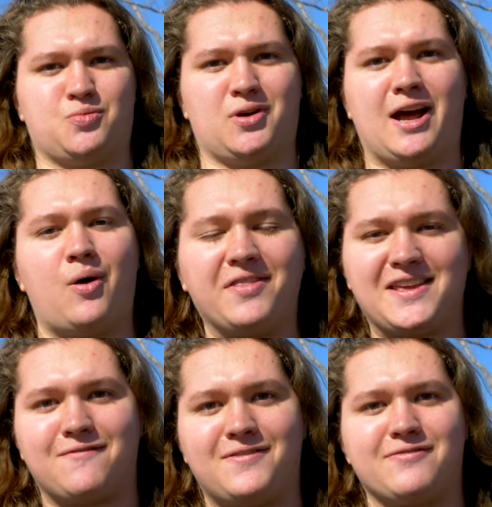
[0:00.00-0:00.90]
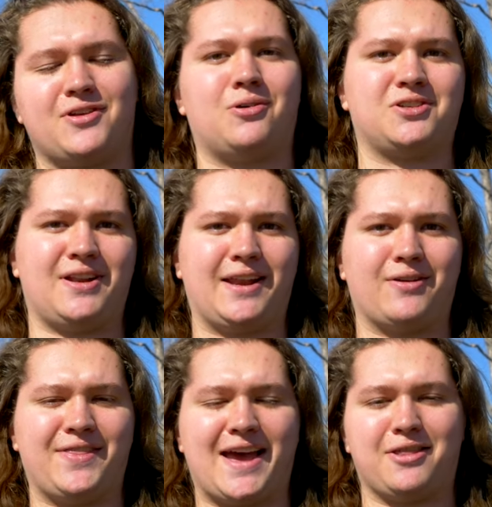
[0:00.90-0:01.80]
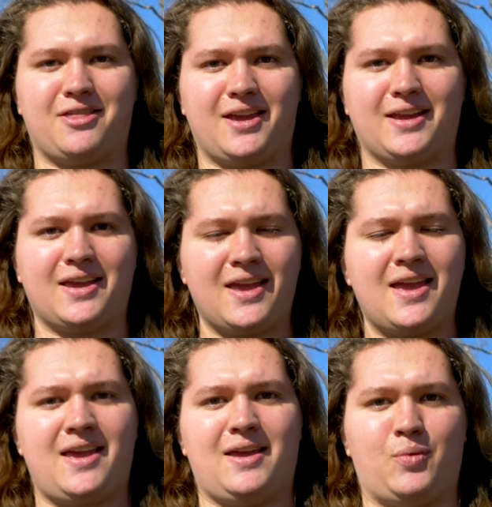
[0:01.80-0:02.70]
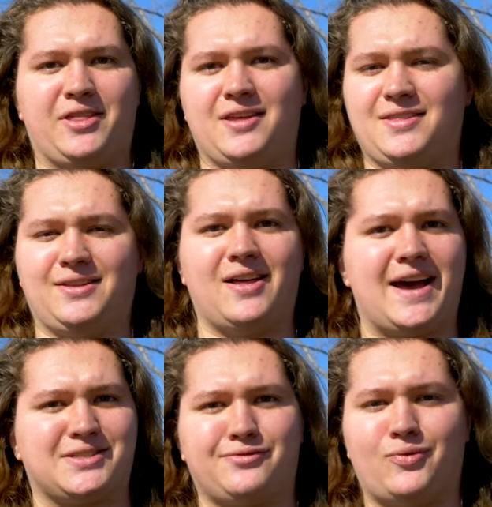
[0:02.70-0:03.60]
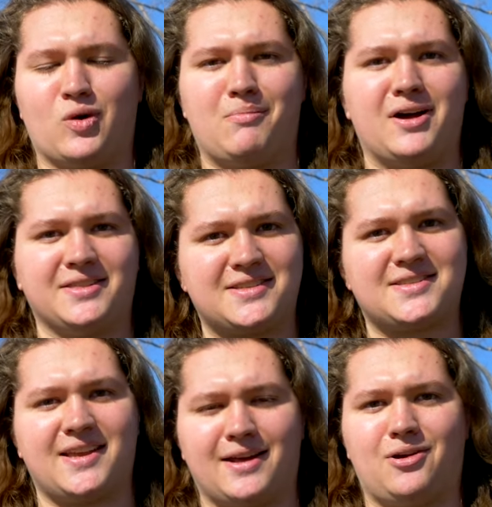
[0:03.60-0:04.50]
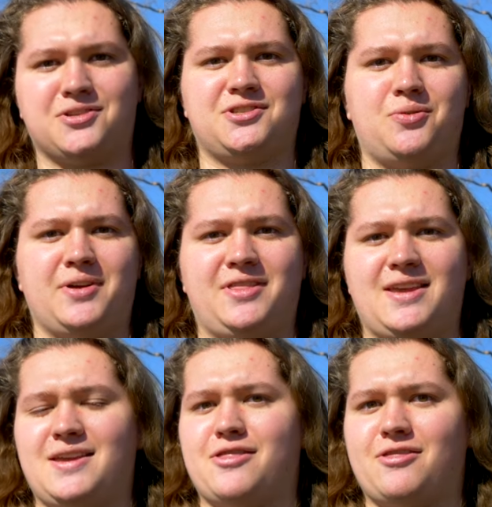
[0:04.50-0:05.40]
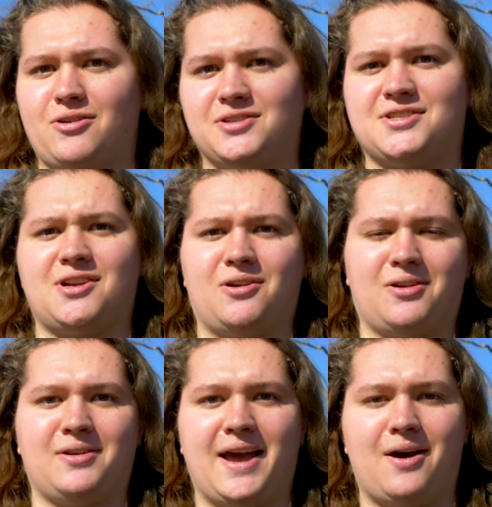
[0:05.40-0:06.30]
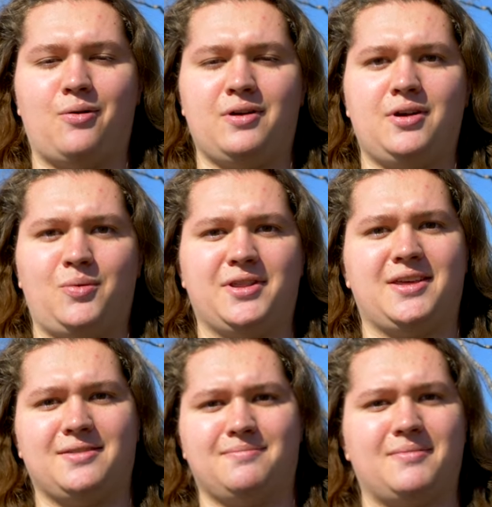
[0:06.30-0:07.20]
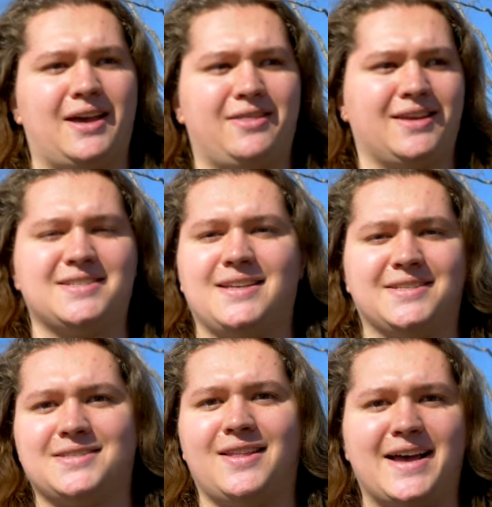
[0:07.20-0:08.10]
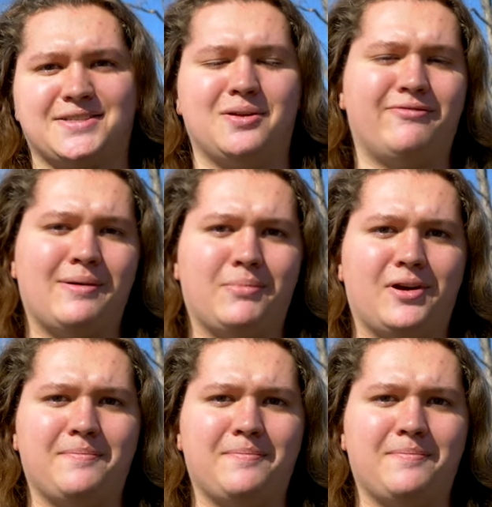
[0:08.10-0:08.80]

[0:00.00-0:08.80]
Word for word: We're now on the fifth alternator in that thing within the last four months, and also the third starter now within, I think, since last November.